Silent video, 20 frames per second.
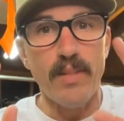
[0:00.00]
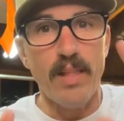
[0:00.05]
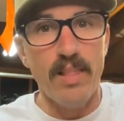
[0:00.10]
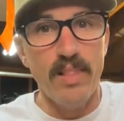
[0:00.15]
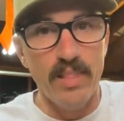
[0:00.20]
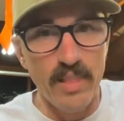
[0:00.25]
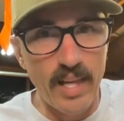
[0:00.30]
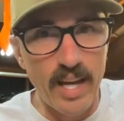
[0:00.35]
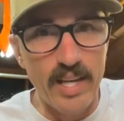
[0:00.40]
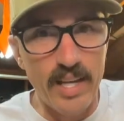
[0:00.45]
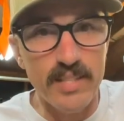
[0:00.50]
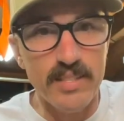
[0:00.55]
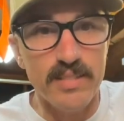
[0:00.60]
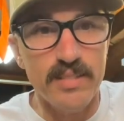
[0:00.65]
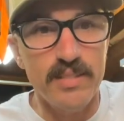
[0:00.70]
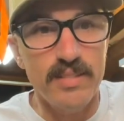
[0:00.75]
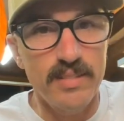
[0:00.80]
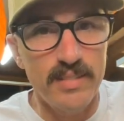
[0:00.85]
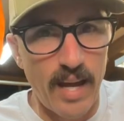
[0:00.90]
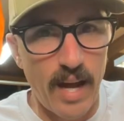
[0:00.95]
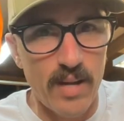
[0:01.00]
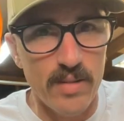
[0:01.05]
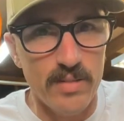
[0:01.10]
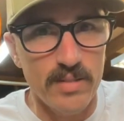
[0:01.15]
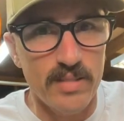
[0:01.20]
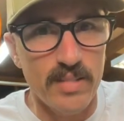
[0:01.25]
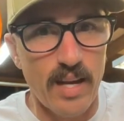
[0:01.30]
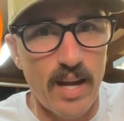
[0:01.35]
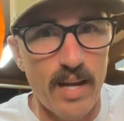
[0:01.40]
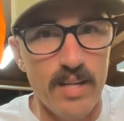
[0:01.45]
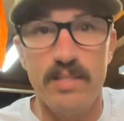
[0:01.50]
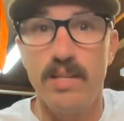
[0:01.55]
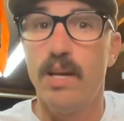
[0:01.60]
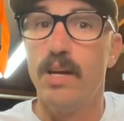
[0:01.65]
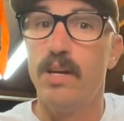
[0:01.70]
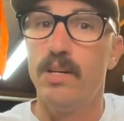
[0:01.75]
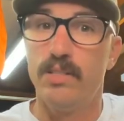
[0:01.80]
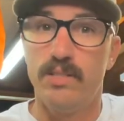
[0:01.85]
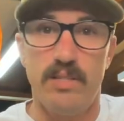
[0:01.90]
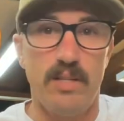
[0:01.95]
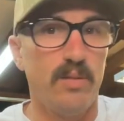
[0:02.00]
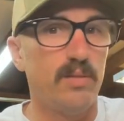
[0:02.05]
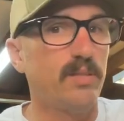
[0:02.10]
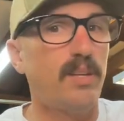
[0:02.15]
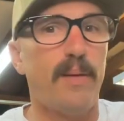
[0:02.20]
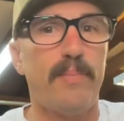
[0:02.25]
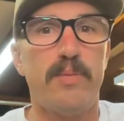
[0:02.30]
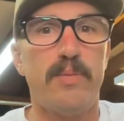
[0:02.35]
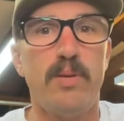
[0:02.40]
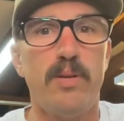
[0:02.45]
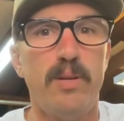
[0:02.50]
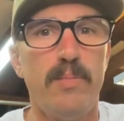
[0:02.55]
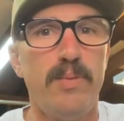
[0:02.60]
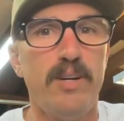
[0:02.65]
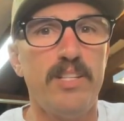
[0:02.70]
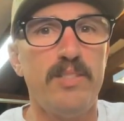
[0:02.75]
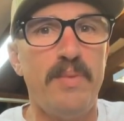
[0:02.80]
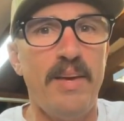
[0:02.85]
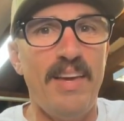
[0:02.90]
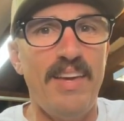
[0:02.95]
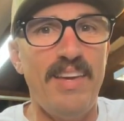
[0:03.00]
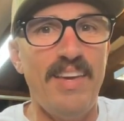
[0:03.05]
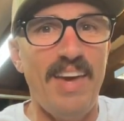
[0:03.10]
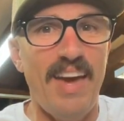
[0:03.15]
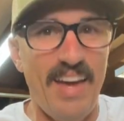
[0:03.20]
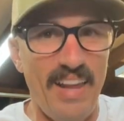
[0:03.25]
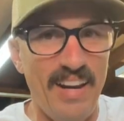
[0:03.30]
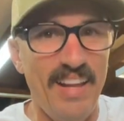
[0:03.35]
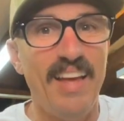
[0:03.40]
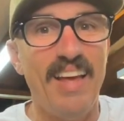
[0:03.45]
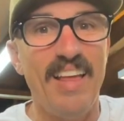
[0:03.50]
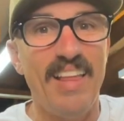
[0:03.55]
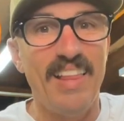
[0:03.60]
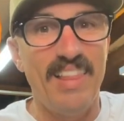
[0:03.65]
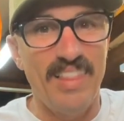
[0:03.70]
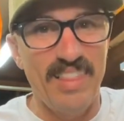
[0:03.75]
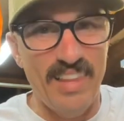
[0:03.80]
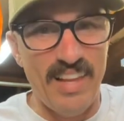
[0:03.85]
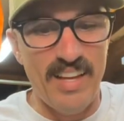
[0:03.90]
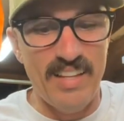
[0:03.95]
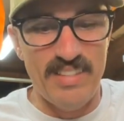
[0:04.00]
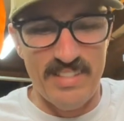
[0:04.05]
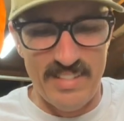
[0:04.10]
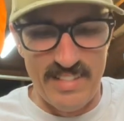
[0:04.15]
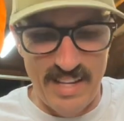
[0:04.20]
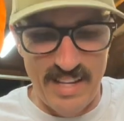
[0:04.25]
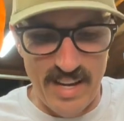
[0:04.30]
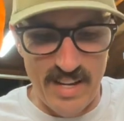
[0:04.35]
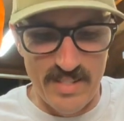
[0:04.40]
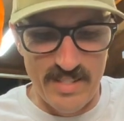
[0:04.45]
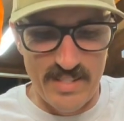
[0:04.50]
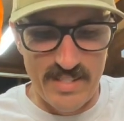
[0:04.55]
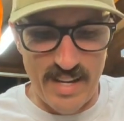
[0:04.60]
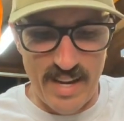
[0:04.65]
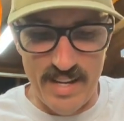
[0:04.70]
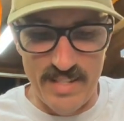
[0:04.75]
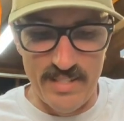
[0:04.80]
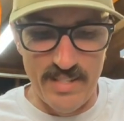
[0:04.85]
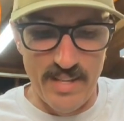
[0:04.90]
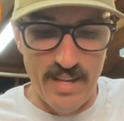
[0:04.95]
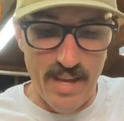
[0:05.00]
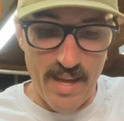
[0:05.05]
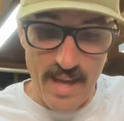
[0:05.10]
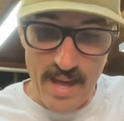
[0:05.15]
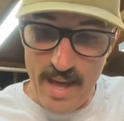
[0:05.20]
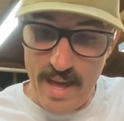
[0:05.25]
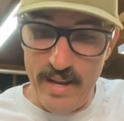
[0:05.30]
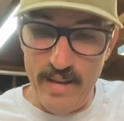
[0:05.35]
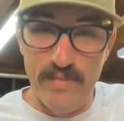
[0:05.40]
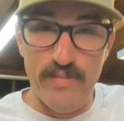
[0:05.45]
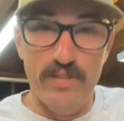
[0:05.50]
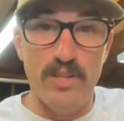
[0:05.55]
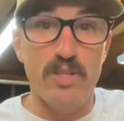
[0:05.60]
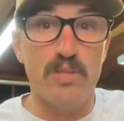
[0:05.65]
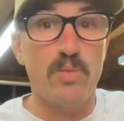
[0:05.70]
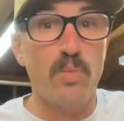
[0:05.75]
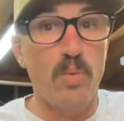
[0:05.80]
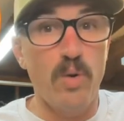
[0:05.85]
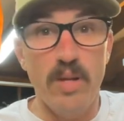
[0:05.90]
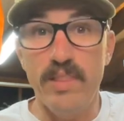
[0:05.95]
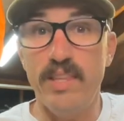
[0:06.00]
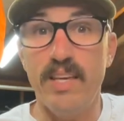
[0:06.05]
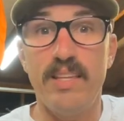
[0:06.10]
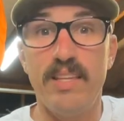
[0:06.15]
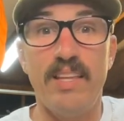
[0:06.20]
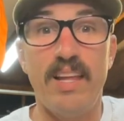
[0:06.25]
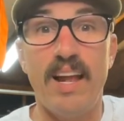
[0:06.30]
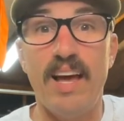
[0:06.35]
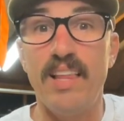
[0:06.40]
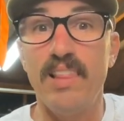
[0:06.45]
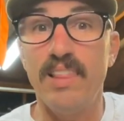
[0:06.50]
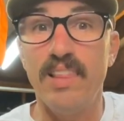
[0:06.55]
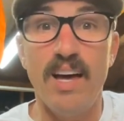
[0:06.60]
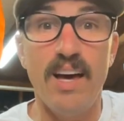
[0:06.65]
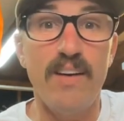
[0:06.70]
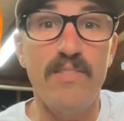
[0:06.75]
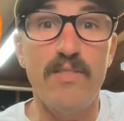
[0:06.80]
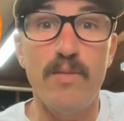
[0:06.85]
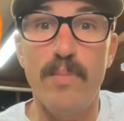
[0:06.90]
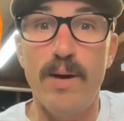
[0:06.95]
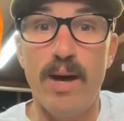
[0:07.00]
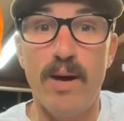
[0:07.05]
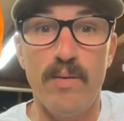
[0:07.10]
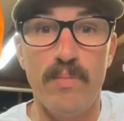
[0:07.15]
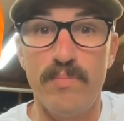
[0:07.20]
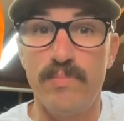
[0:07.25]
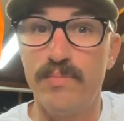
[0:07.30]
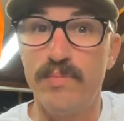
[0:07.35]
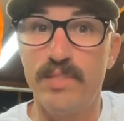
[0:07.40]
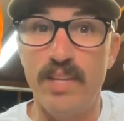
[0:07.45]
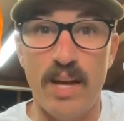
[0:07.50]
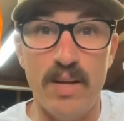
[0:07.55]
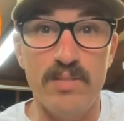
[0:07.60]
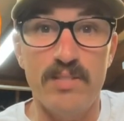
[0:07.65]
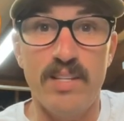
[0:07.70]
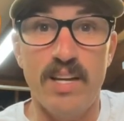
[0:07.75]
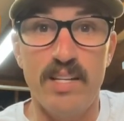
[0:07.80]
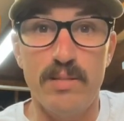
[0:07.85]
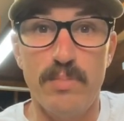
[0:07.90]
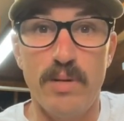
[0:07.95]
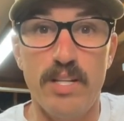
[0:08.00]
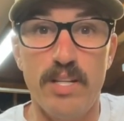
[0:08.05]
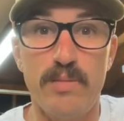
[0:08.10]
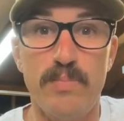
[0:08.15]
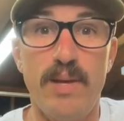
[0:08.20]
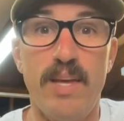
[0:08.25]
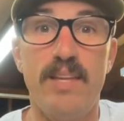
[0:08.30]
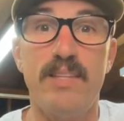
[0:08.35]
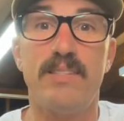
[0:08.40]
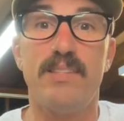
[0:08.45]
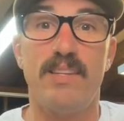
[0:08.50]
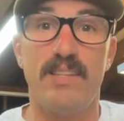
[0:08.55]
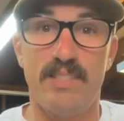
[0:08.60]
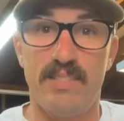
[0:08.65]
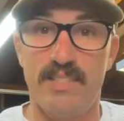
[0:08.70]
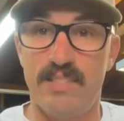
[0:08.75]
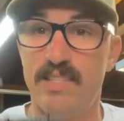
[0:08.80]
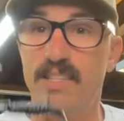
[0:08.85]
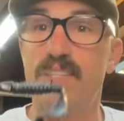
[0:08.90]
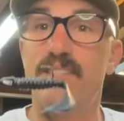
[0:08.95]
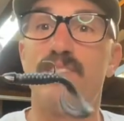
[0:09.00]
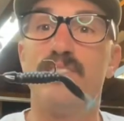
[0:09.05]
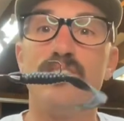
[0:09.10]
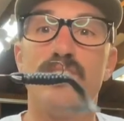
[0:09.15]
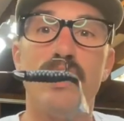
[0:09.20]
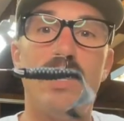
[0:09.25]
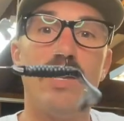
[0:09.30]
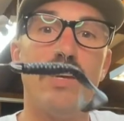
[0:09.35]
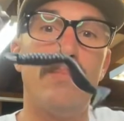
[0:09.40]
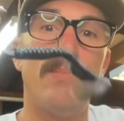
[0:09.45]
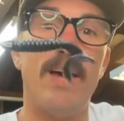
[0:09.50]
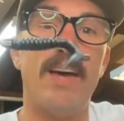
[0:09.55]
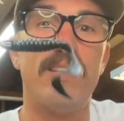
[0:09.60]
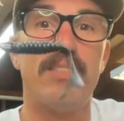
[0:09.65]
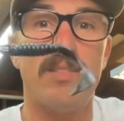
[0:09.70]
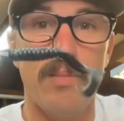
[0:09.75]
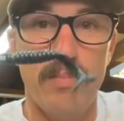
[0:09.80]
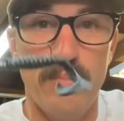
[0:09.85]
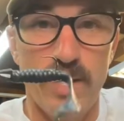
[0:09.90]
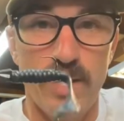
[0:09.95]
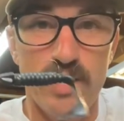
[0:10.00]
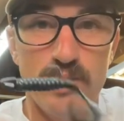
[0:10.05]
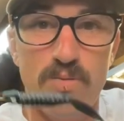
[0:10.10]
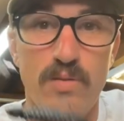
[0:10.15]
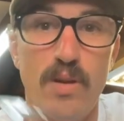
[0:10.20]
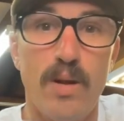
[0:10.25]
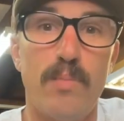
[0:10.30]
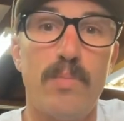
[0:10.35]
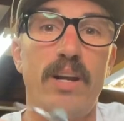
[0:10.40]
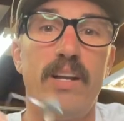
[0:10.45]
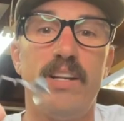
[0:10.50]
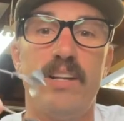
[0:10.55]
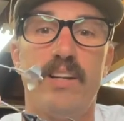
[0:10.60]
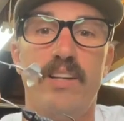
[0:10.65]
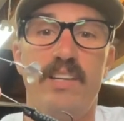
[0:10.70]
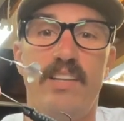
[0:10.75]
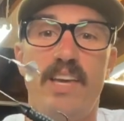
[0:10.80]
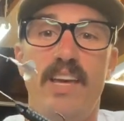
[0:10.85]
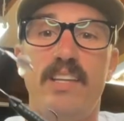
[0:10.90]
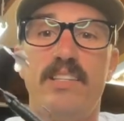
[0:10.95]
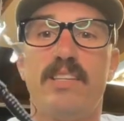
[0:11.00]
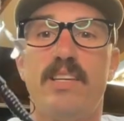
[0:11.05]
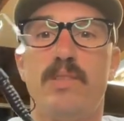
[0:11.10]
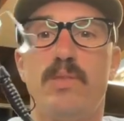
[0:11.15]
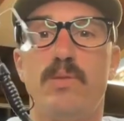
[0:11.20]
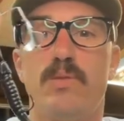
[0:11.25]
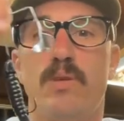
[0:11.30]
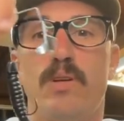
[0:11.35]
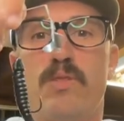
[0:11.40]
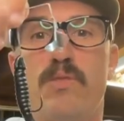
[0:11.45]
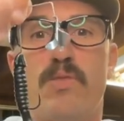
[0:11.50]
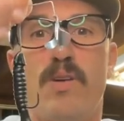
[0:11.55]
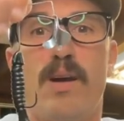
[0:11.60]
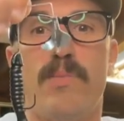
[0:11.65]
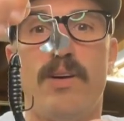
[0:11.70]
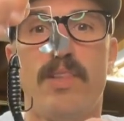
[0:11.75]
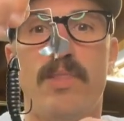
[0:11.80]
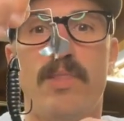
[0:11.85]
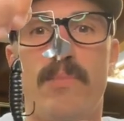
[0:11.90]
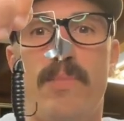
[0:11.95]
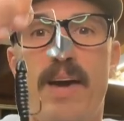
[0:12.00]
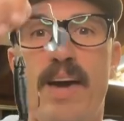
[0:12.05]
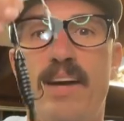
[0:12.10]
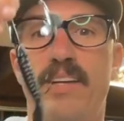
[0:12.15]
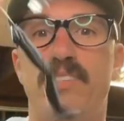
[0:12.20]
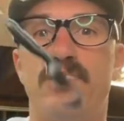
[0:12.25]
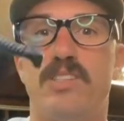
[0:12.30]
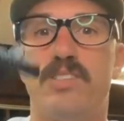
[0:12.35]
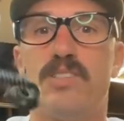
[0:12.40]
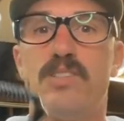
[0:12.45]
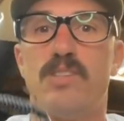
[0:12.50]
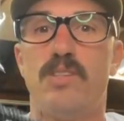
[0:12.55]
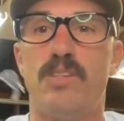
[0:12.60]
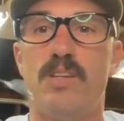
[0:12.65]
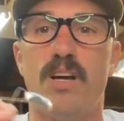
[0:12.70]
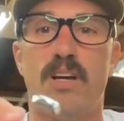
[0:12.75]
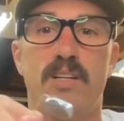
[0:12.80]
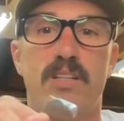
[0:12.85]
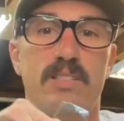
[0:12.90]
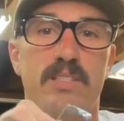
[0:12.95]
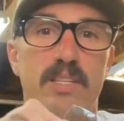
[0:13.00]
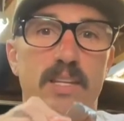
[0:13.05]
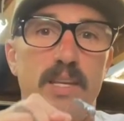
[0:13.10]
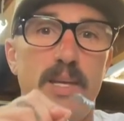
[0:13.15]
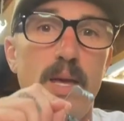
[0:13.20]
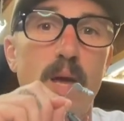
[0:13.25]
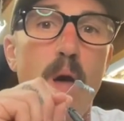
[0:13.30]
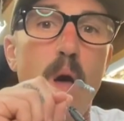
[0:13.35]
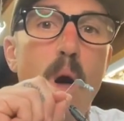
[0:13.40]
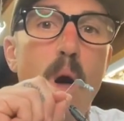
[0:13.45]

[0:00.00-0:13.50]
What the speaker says: Let's downsize. Don't stop throwing a buzzbait yet. Let's downsize. And if there's one thing that I love about downsized buzzbaits, it's this Jig Master Buzz Grub right here. Yes, I threw a grub on the back just so y'all could see.